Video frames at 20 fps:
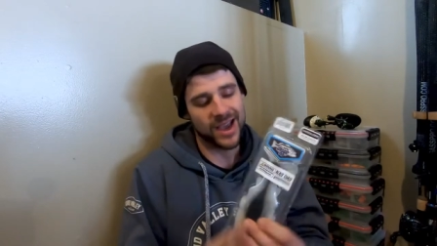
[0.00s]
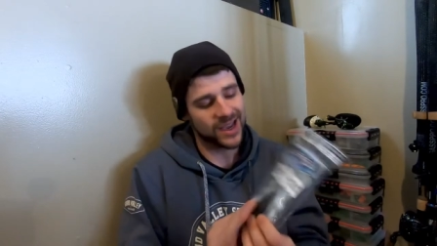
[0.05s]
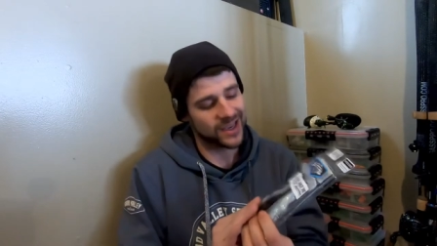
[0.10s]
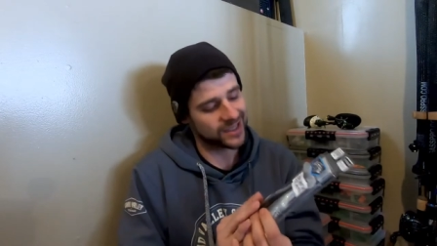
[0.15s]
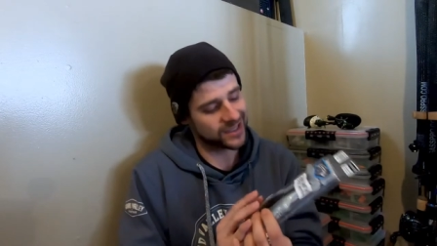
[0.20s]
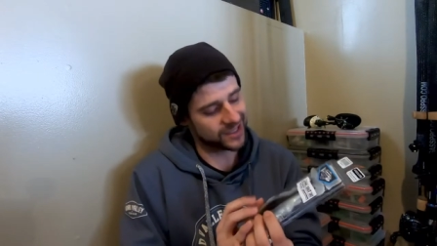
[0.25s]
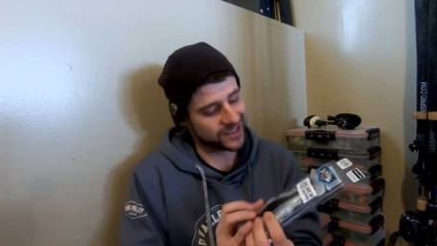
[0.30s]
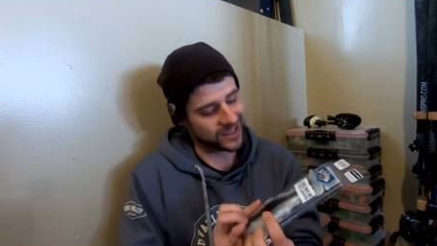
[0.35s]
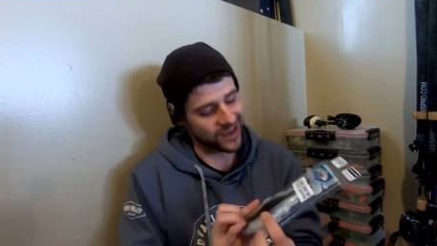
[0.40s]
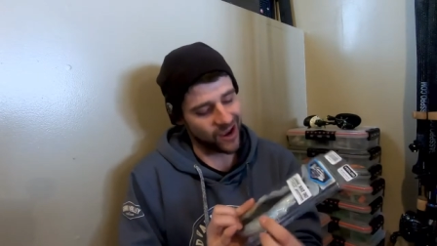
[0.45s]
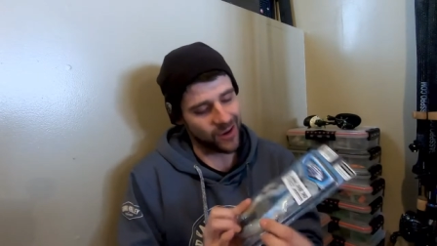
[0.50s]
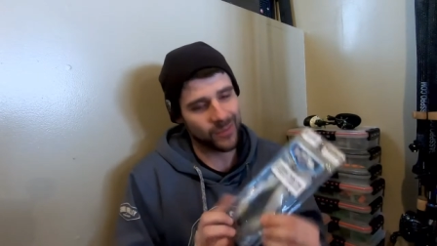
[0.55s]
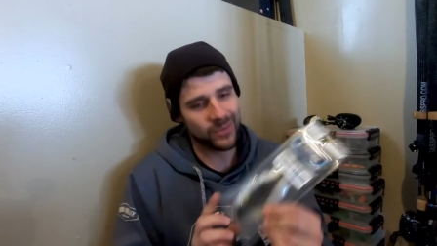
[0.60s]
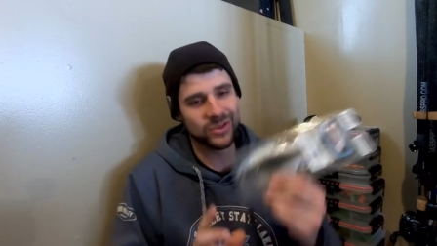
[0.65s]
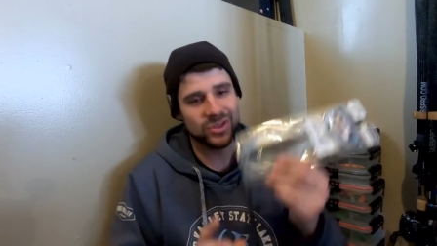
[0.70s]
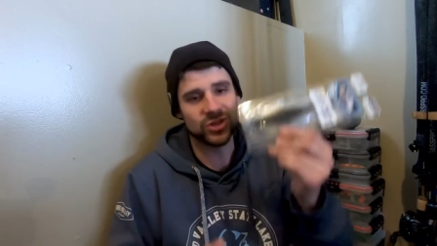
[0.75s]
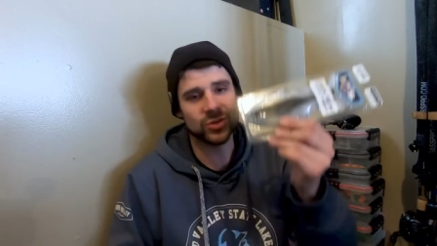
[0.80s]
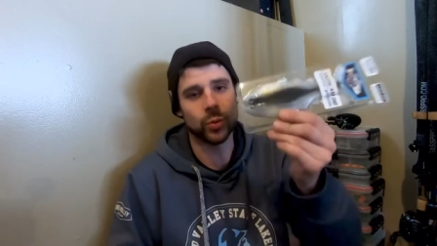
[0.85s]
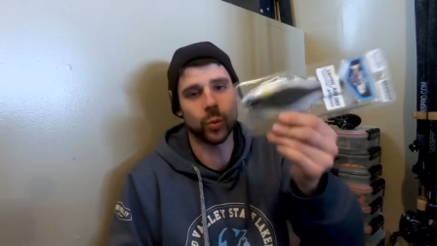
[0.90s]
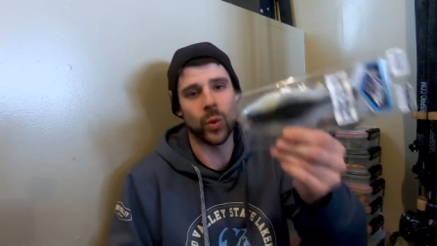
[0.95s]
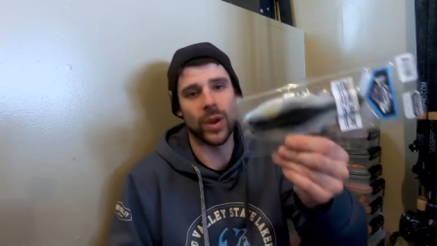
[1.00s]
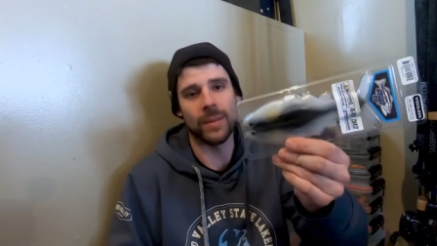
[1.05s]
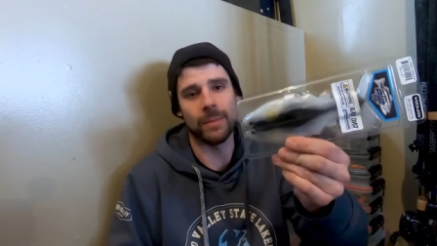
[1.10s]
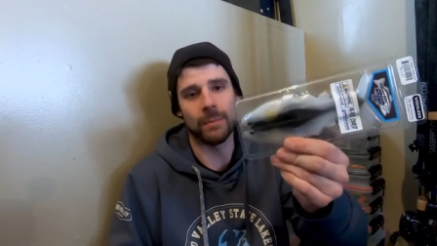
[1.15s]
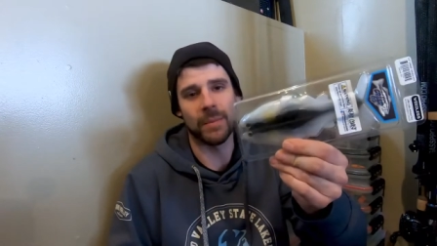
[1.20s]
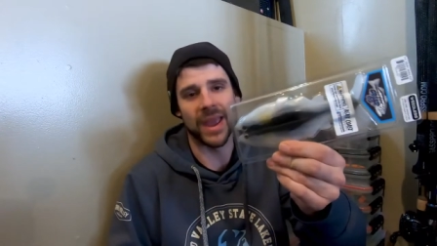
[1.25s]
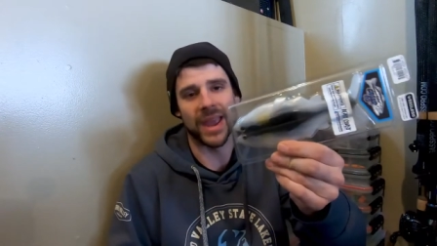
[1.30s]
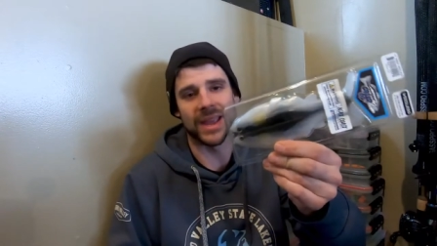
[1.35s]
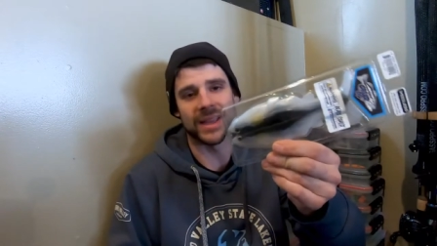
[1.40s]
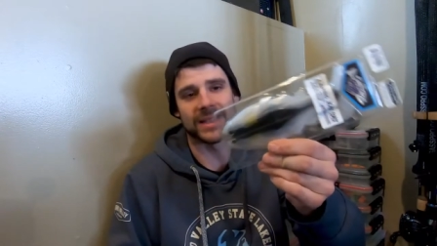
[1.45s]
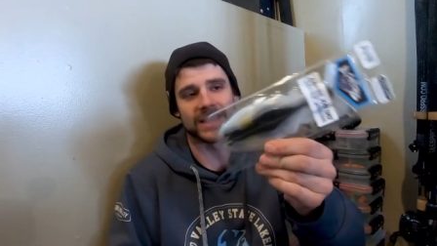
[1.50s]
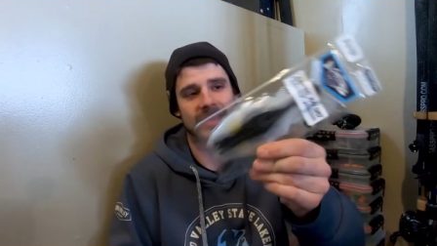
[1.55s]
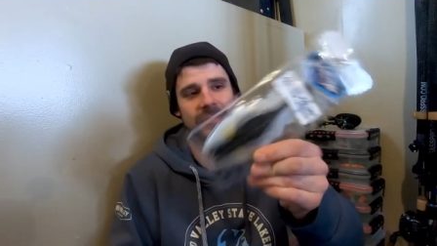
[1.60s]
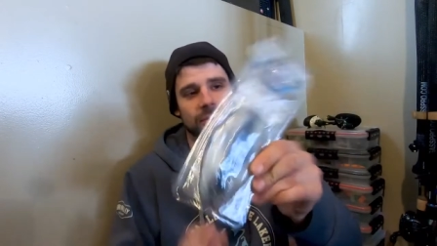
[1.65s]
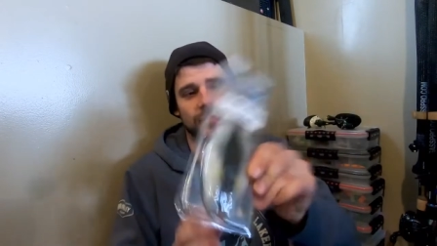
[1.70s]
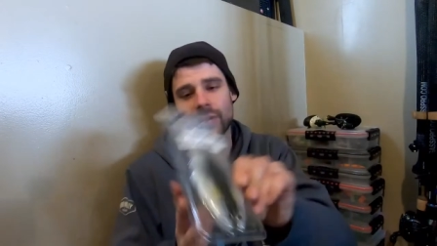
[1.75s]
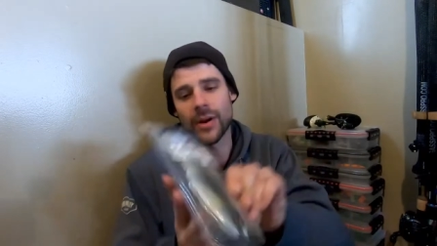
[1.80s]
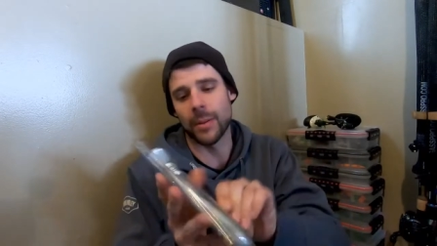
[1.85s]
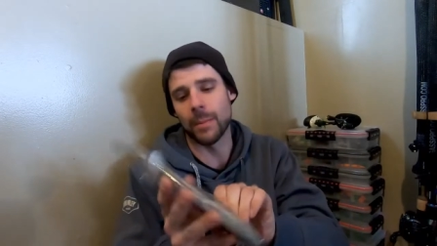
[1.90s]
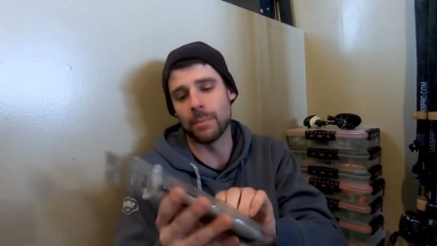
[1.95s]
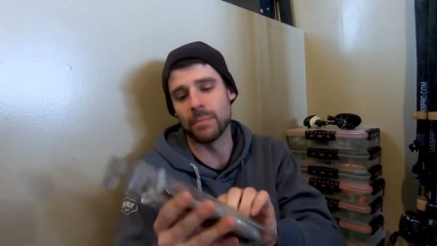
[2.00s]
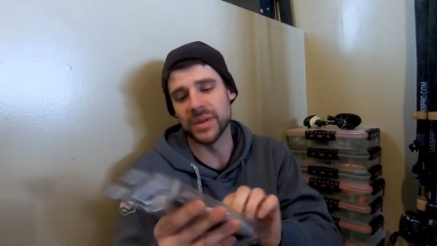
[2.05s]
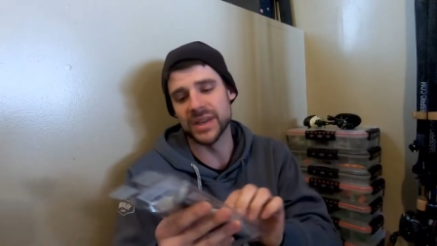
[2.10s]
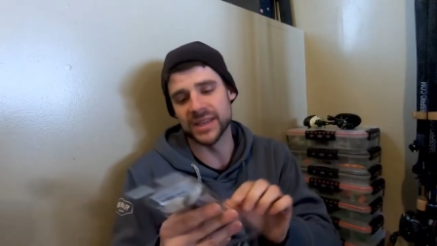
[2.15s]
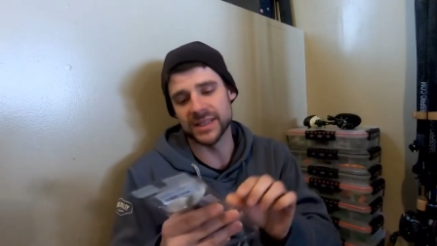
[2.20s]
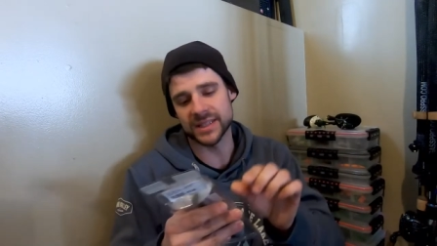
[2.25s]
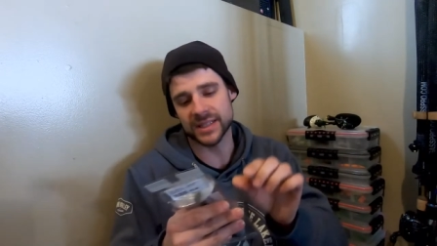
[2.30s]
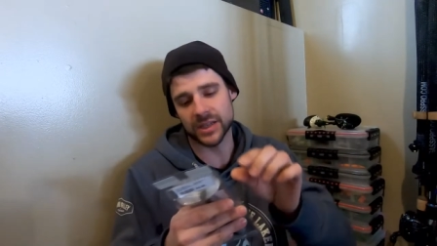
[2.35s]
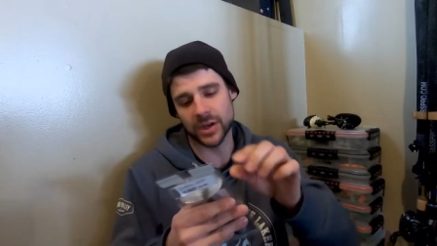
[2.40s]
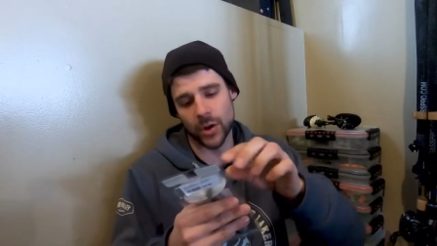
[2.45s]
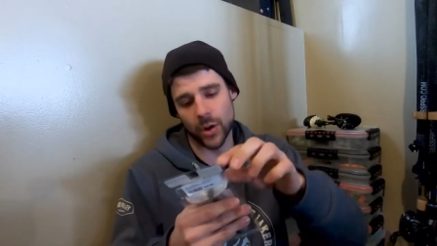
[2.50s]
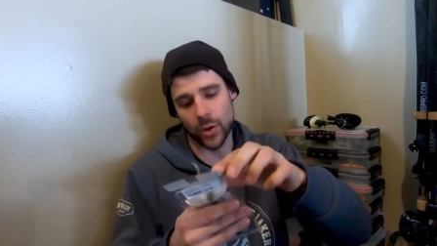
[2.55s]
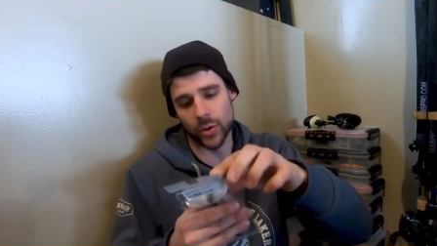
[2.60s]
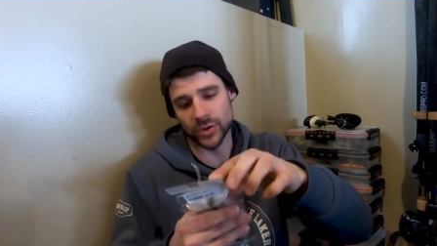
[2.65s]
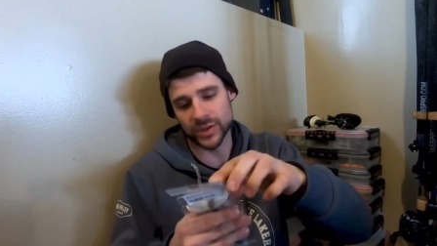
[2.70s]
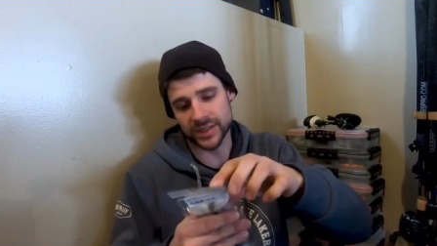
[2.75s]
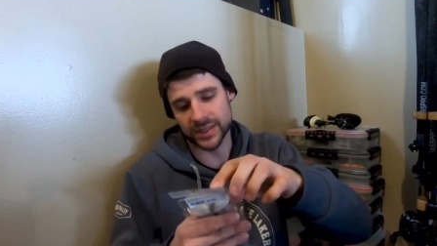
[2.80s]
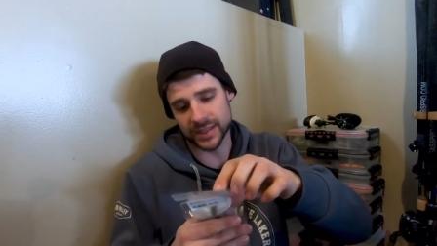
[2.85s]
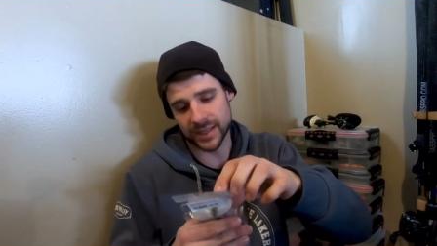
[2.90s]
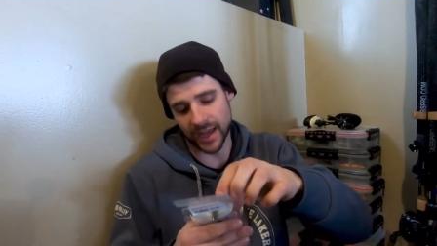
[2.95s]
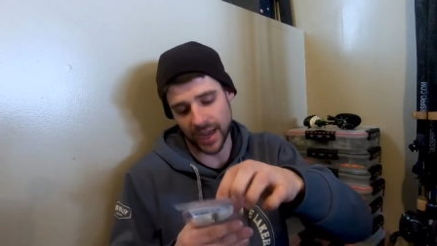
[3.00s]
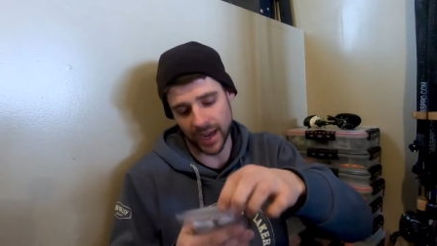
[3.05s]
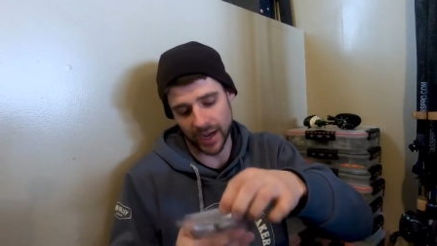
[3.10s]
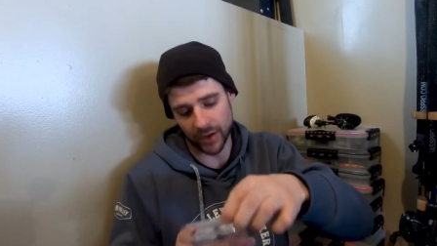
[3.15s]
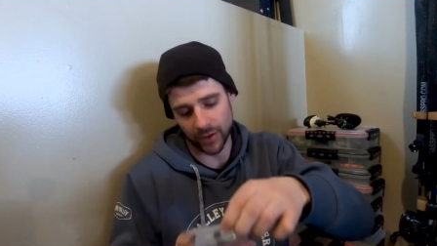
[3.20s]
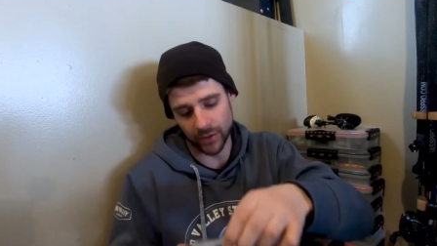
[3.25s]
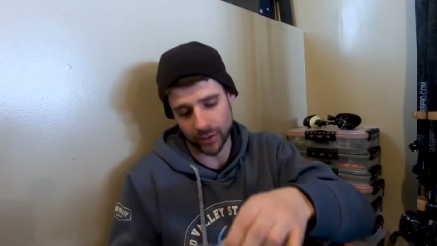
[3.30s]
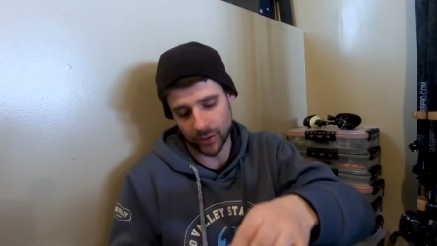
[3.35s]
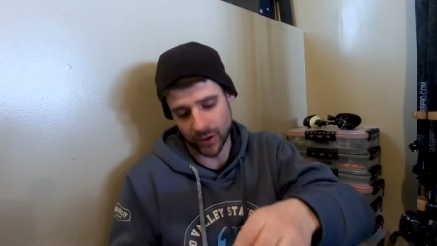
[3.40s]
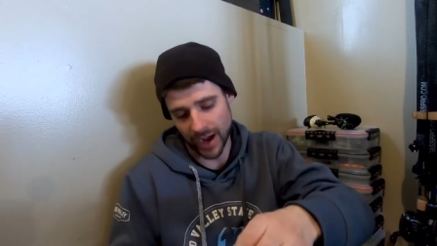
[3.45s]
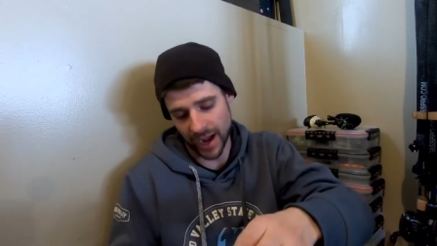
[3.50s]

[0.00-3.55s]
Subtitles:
some swim baits from Beast Coast Tackle.